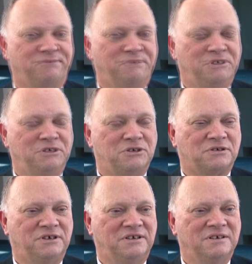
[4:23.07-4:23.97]
We would
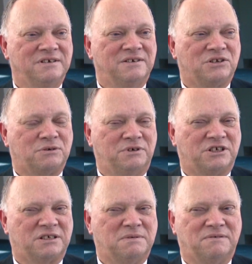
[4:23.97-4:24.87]
usually
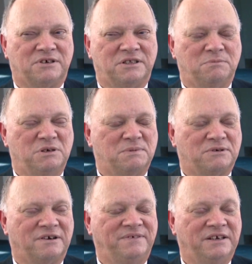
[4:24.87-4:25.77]
switch them over to the
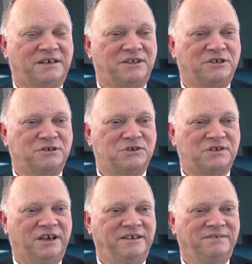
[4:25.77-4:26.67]
buprenorphine on a
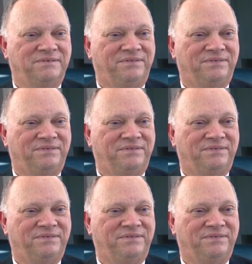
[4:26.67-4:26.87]
Thursday